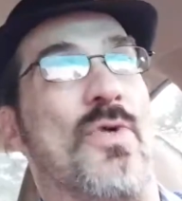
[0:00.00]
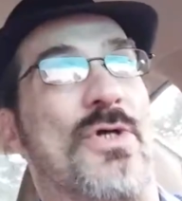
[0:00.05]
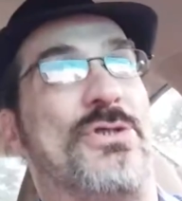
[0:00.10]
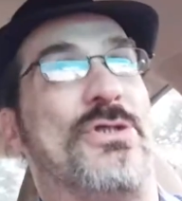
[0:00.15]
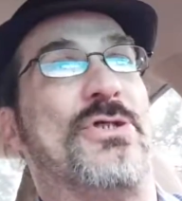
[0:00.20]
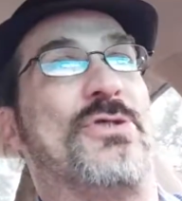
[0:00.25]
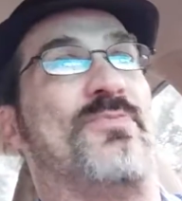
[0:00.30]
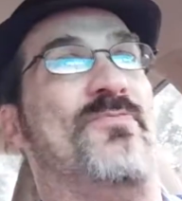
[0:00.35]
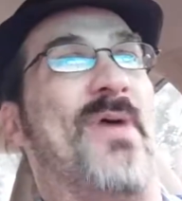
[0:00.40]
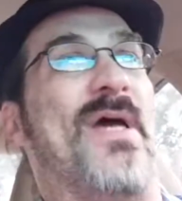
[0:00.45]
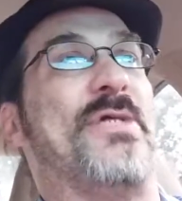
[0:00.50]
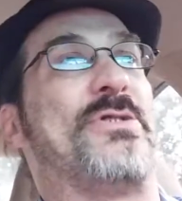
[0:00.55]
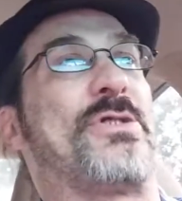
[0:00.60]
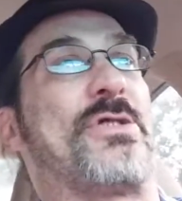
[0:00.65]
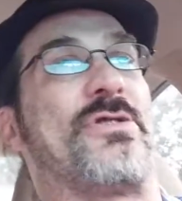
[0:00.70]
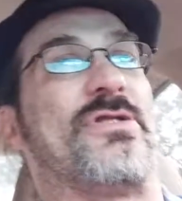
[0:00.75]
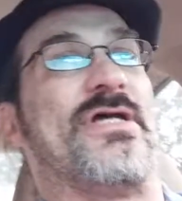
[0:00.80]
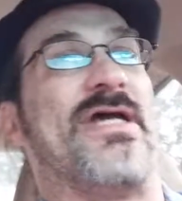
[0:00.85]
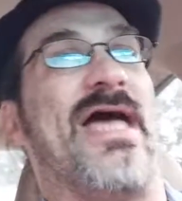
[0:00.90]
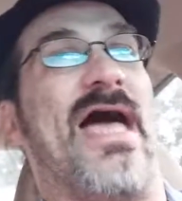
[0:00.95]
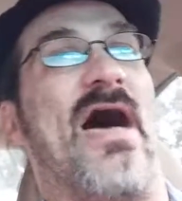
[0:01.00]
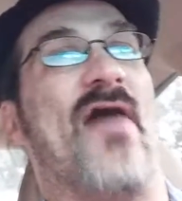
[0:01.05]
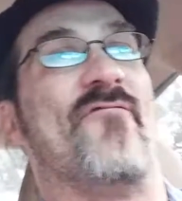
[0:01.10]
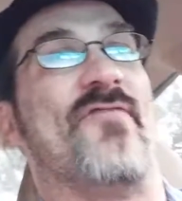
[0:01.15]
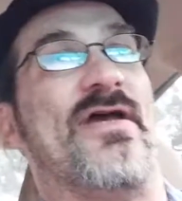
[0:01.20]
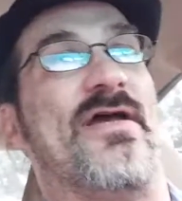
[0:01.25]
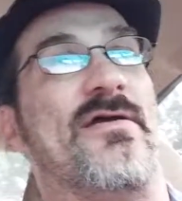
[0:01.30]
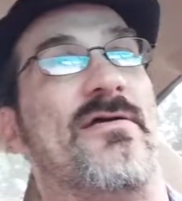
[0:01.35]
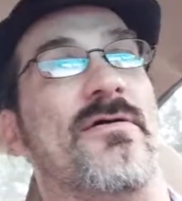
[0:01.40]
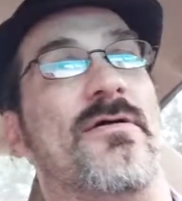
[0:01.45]
which is basically
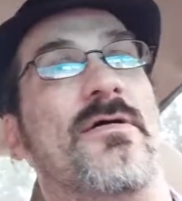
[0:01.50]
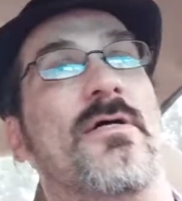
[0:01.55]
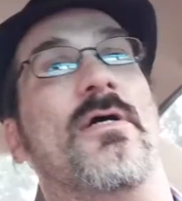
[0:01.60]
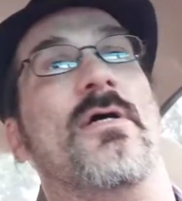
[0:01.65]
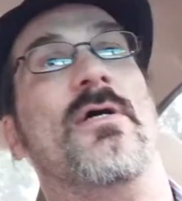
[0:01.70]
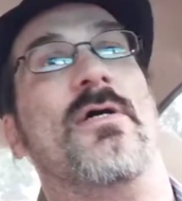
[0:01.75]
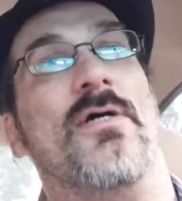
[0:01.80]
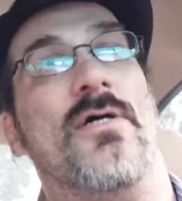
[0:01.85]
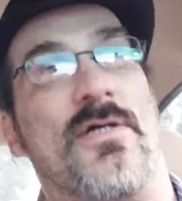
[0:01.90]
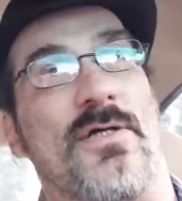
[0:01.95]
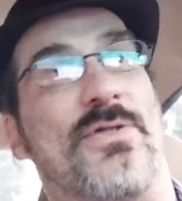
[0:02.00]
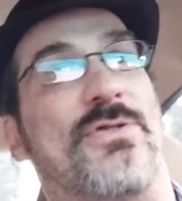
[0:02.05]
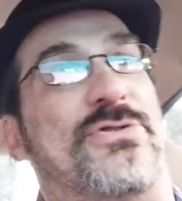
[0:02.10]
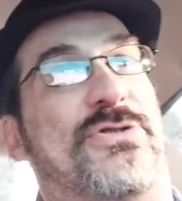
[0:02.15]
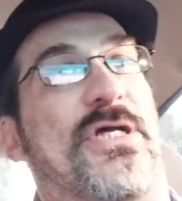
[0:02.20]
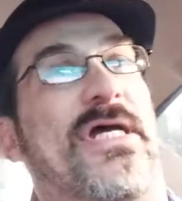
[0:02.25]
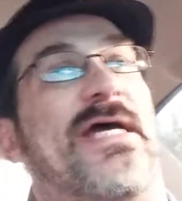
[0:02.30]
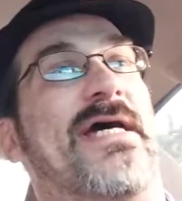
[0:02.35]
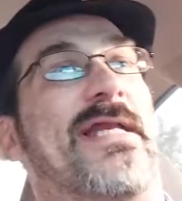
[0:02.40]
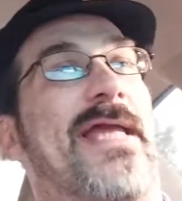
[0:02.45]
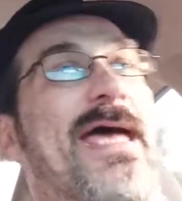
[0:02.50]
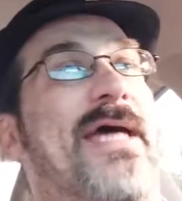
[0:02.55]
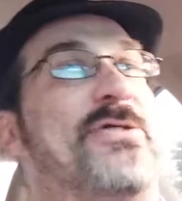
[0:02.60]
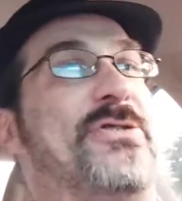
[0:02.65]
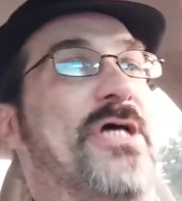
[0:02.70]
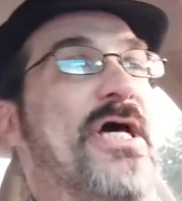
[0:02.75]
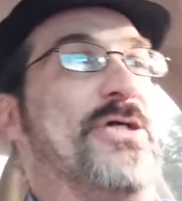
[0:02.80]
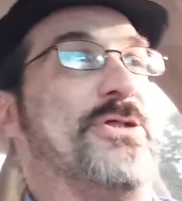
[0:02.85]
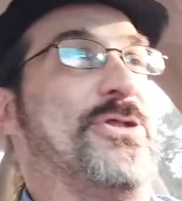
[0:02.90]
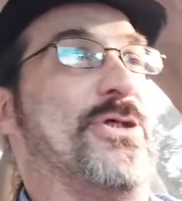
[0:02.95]
having DNA
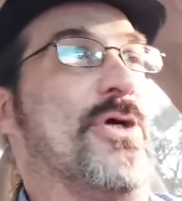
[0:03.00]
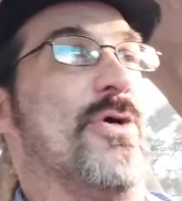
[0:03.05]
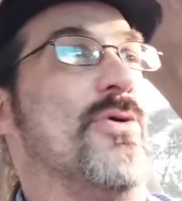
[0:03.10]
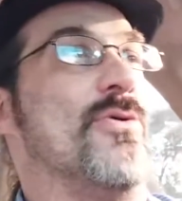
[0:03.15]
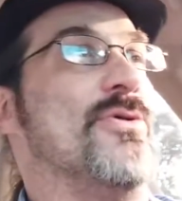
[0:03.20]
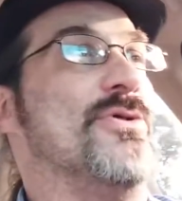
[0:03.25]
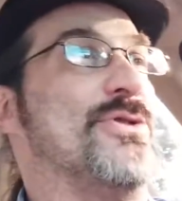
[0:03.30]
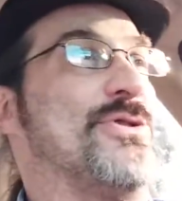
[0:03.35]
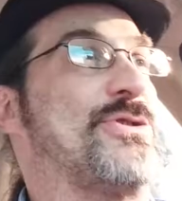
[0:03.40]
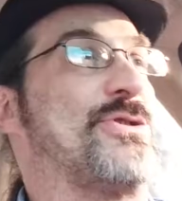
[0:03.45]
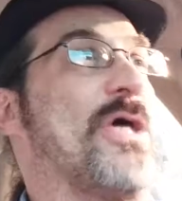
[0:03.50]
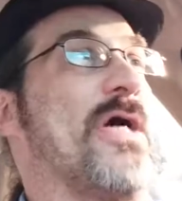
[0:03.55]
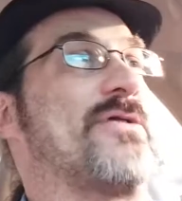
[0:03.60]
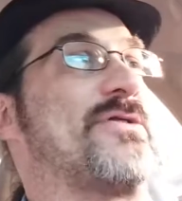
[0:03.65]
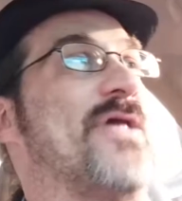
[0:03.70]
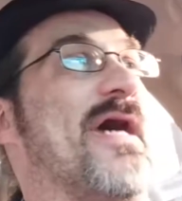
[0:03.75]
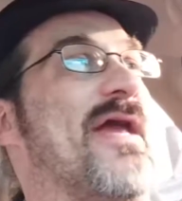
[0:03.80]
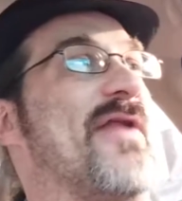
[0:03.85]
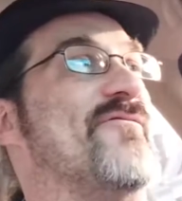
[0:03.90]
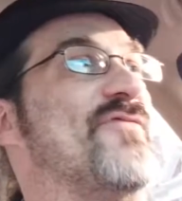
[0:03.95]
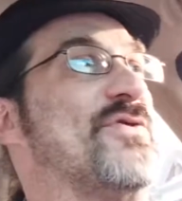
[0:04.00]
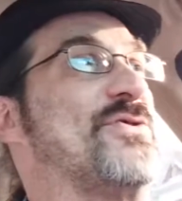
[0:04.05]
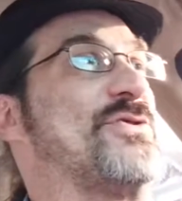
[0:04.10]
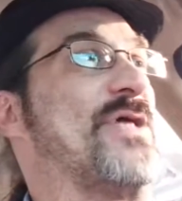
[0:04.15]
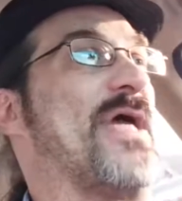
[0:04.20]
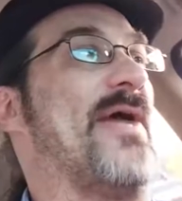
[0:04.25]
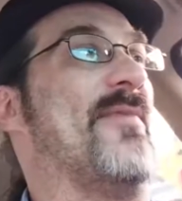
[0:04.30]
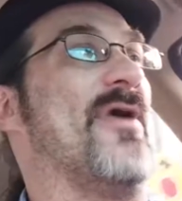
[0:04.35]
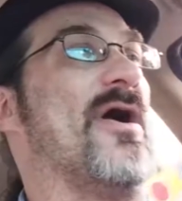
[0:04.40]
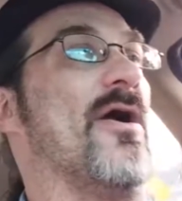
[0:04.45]
tissue sucked out of the
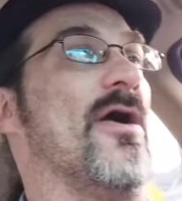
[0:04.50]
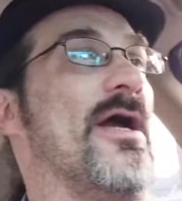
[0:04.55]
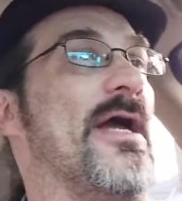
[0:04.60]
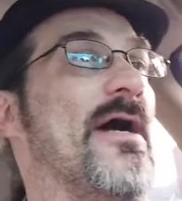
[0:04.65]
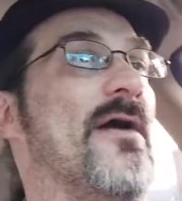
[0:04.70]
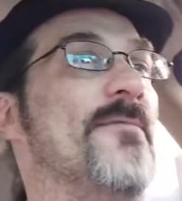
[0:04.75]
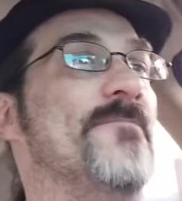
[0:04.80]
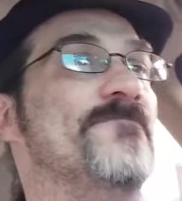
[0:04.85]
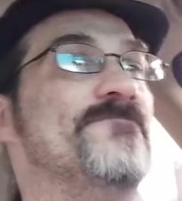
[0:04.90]
same area.